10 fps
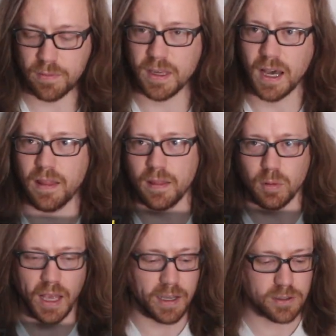got the
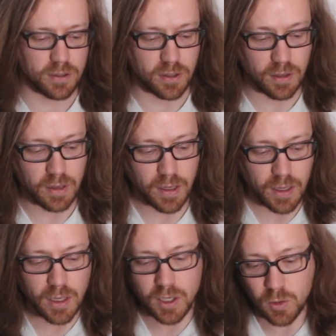blaster,
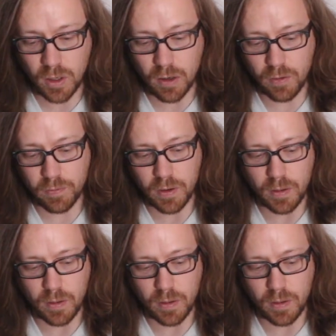12